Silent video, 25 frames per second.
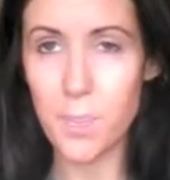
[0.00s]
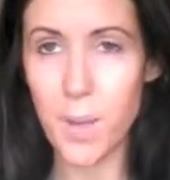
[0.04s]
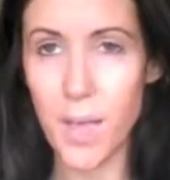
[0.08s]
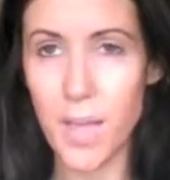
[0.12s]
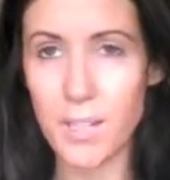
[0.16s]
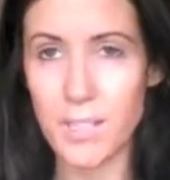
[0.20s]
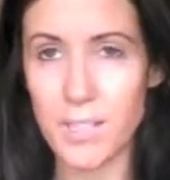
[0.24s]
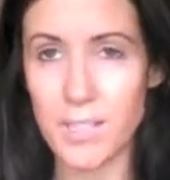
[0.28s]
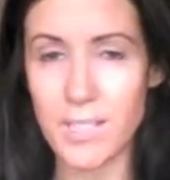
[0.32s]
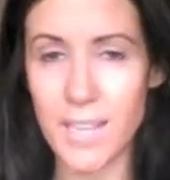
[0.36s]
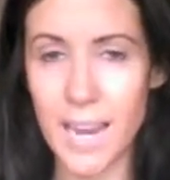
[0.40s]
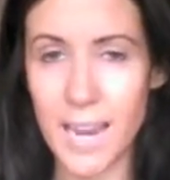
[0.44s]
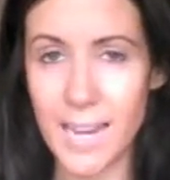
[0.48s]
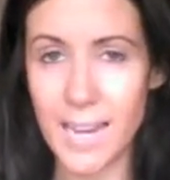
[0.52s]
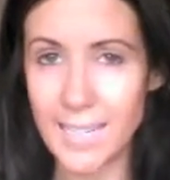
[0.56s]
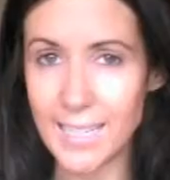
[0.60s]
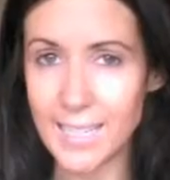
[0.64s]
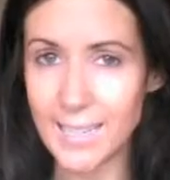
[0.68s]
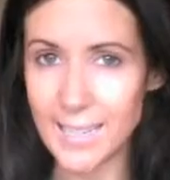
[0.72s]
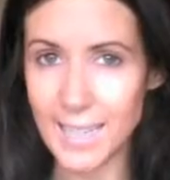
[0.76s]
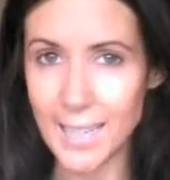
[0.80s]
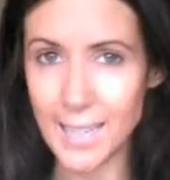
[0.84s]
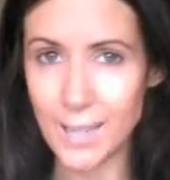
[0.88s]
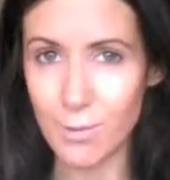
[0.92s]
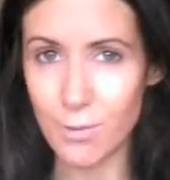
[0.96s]
purchased
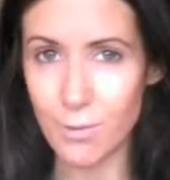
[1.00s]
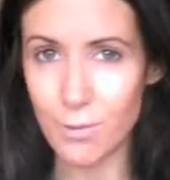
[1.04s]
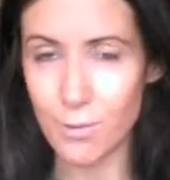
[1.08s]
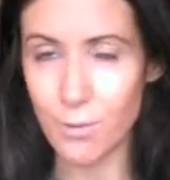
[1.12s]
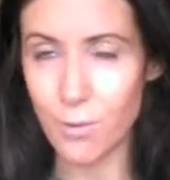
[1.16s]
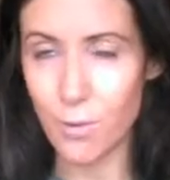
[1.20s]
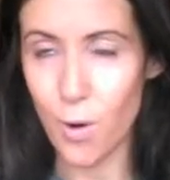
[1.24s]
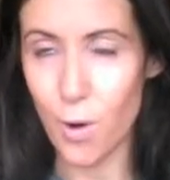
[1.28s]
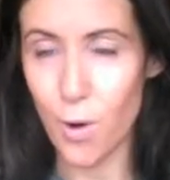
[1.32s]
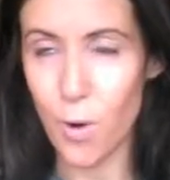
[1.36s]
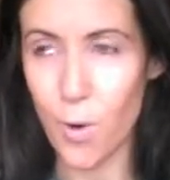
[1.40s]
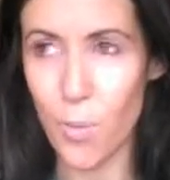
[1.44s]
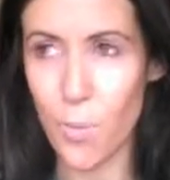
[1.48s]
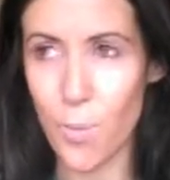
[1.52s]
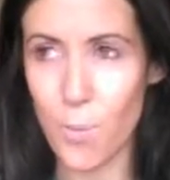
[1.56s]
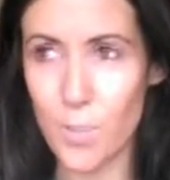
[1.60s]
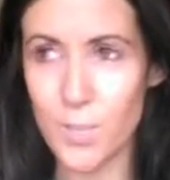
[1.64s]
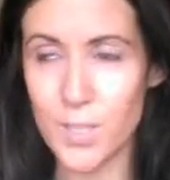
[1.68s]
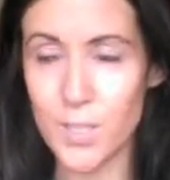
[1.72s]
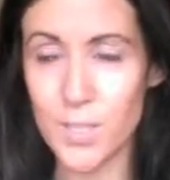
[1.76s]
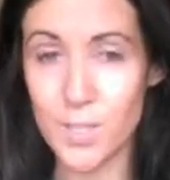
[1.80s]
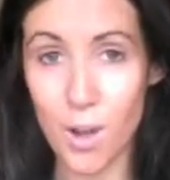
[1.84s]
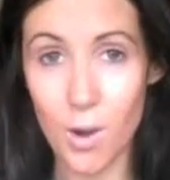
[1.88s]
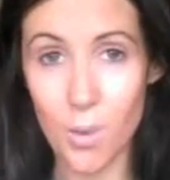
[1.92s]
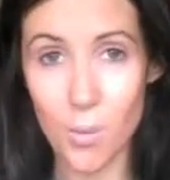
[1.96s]
anything from
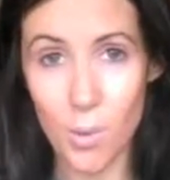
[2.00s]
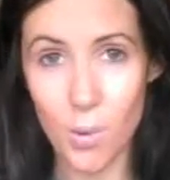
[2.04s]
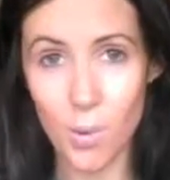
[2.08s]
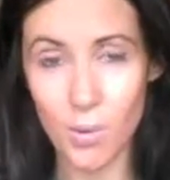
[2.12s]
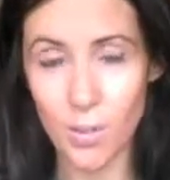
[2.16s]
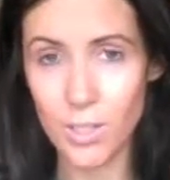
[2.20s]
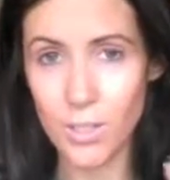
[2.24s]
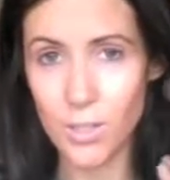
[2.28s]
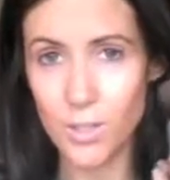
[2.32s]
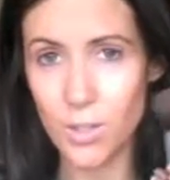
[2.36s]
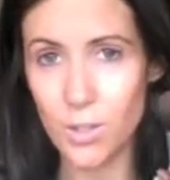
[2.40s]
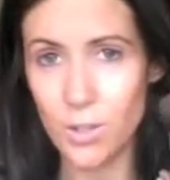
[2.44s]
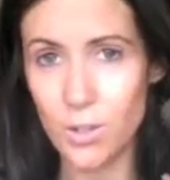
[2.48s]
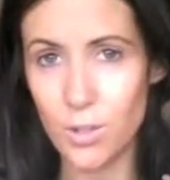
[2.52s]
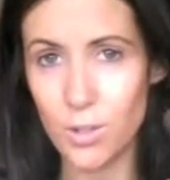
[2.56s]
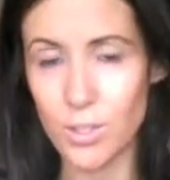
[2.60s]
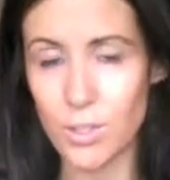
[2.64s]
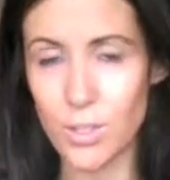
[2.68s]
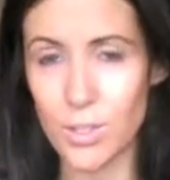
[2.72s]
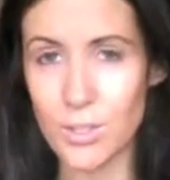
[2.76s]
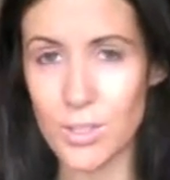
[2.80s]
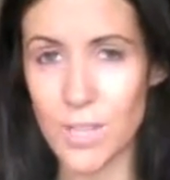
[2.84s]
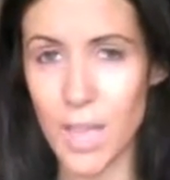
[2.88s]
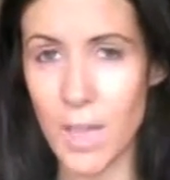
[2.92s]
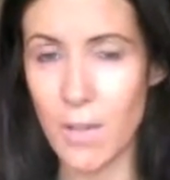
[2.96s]
Star Warriors you could
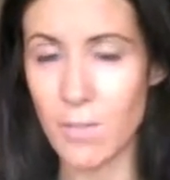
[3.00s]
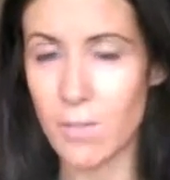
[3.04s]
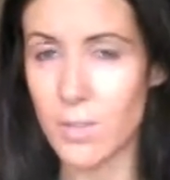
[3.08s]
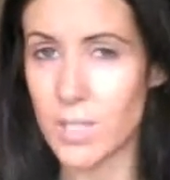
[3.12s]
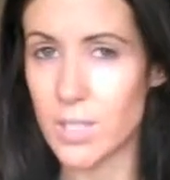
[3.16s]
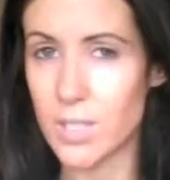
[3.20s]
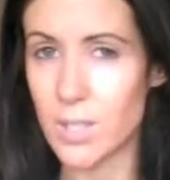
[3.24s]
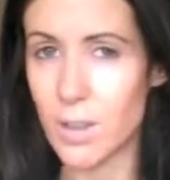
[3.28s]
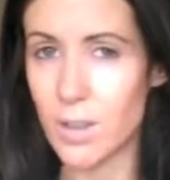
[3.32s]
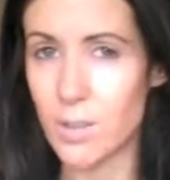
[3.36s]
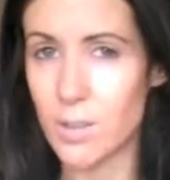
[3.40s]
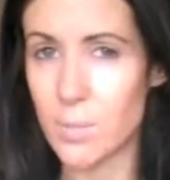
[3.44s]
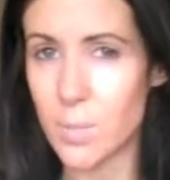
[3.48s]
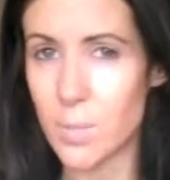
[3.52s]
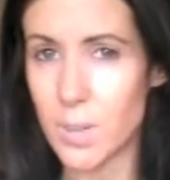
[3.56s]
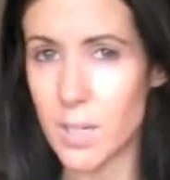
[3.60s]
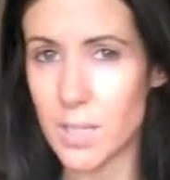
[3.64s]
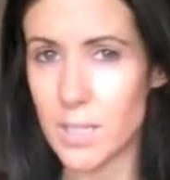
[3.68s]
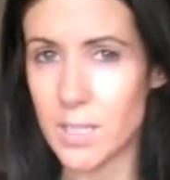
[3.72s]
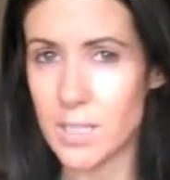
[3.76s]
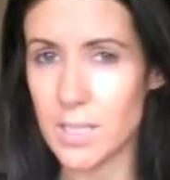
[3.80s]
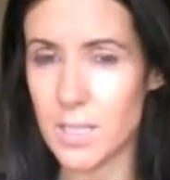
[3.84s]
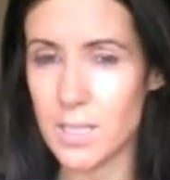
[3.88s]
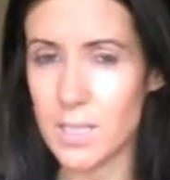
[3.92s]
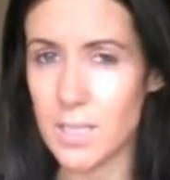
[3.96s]
use Eversun
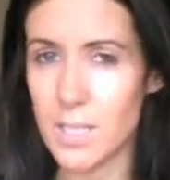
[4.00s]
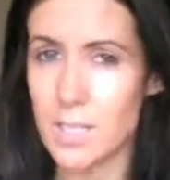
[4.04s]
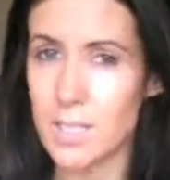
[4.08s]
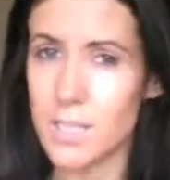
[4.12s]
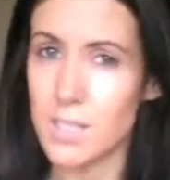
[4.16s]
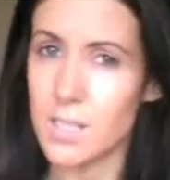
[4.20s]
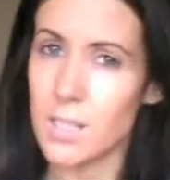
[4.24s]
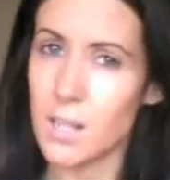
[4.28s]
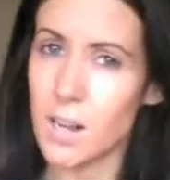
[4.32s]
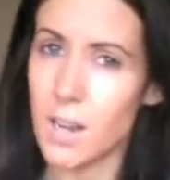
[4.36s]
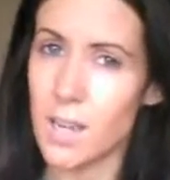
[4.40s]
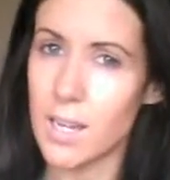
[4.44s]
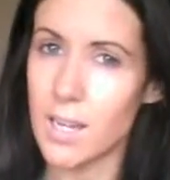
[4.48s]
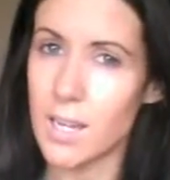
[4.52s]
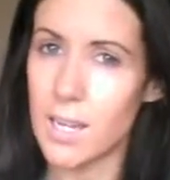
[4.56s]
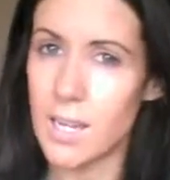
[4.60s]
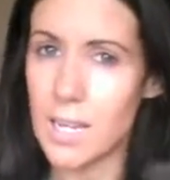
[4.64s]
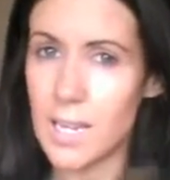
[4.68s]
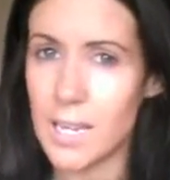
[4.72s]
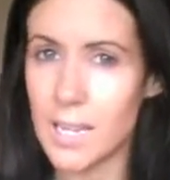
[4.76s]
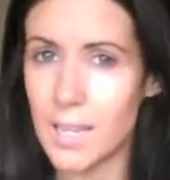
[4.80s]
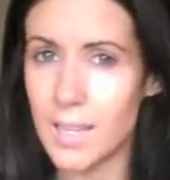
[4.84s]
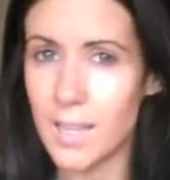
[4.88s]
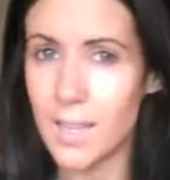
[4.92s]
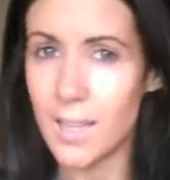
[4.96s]
because it's a
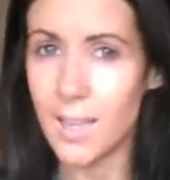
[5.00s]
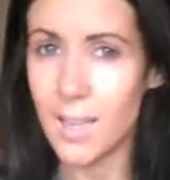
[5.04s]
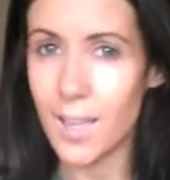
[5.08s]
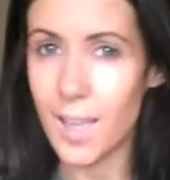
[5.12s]
slightly